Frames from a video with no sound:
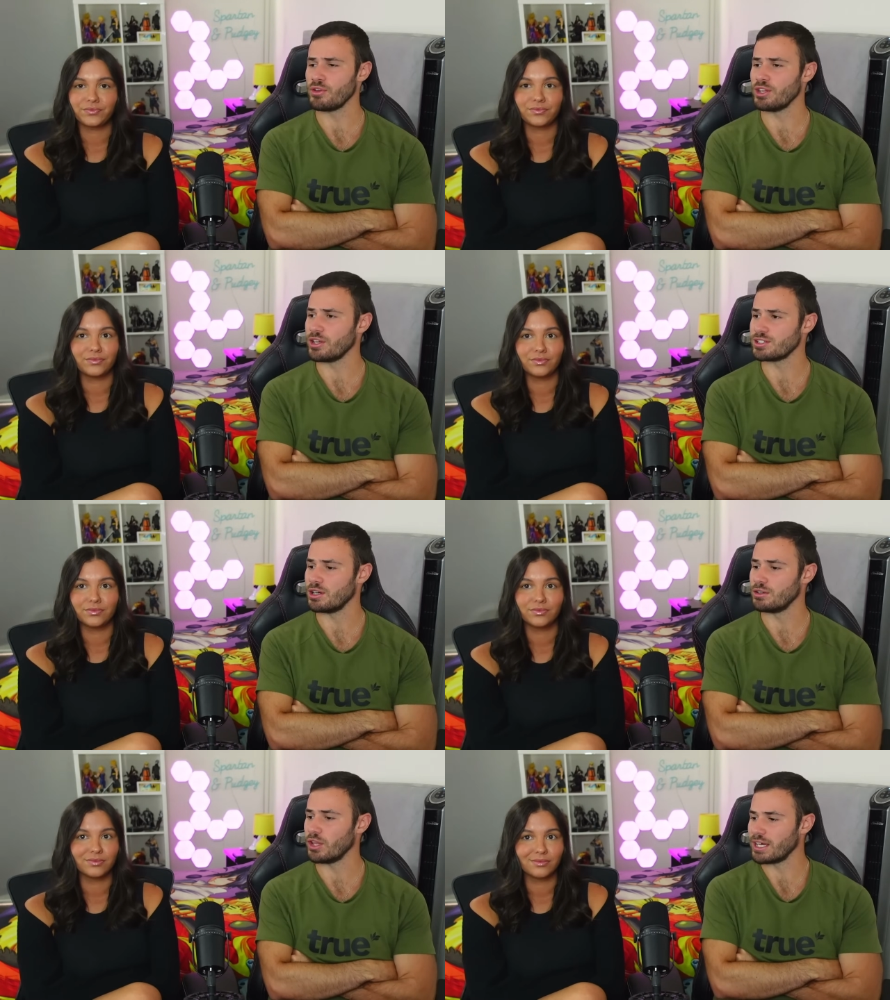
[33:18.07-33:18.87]
Speaker 1: for you to kill
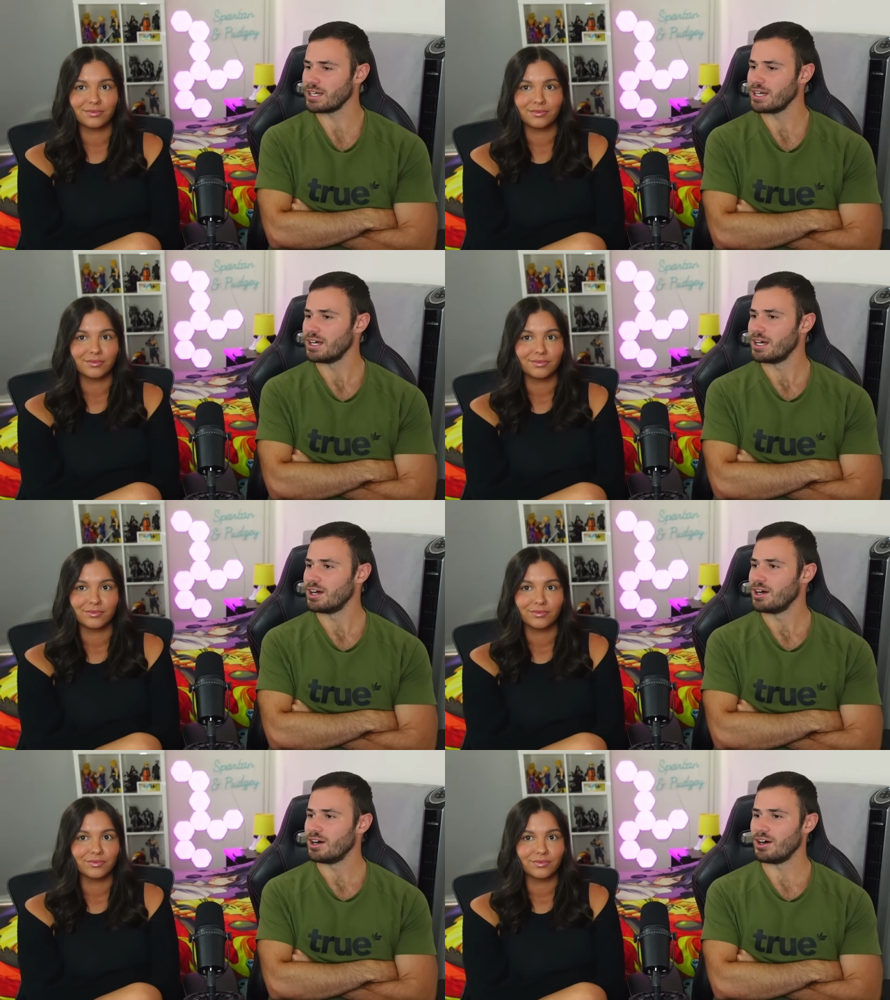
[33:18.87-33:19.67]
yourself like
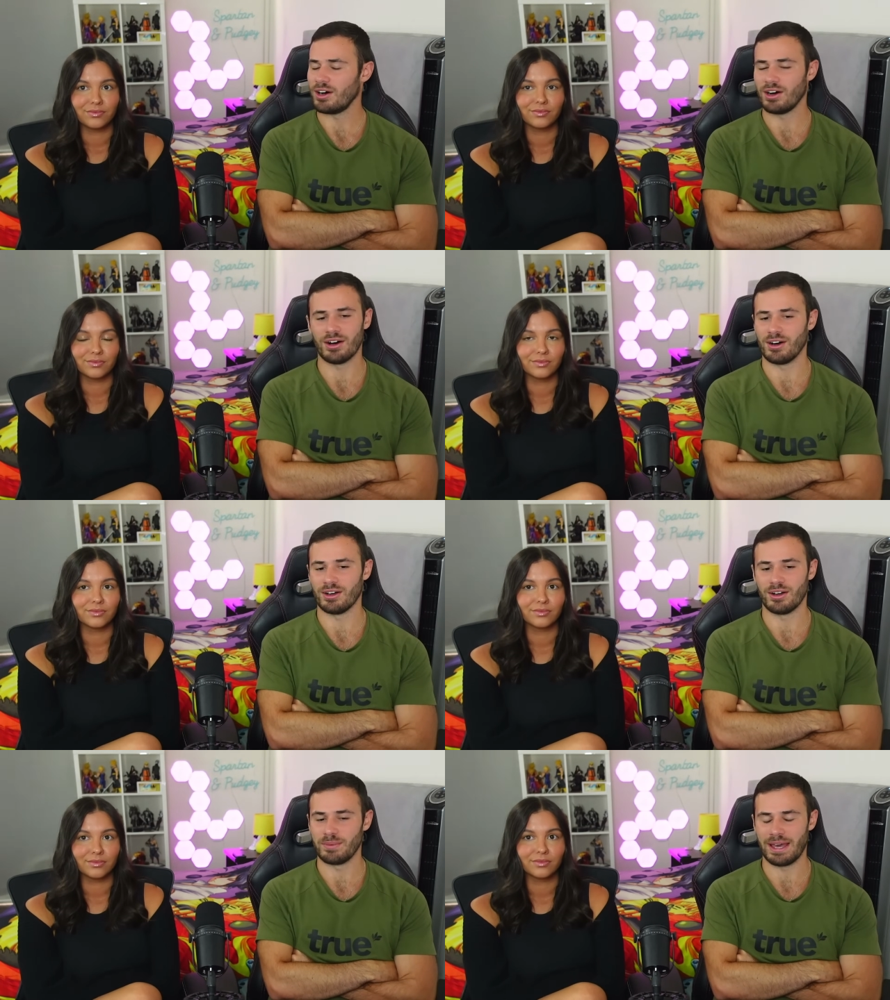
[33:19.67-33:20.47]

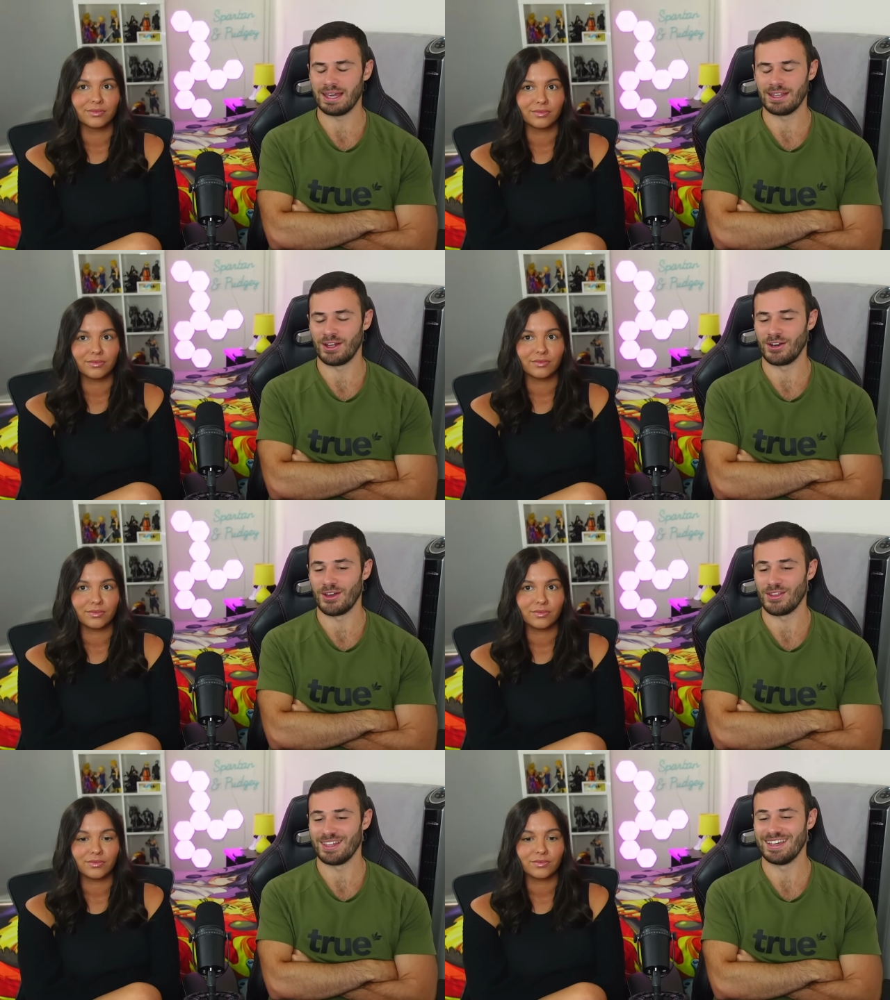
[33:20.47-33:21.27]
oh man i
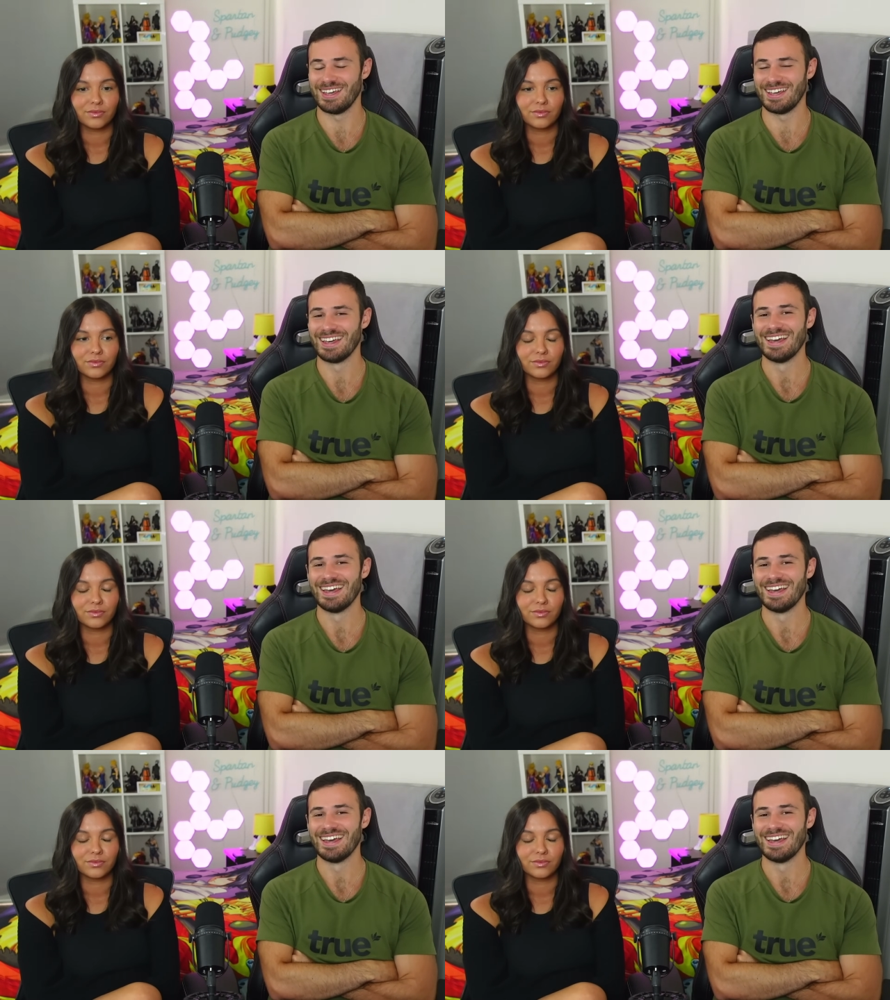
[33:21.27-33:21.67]
don't know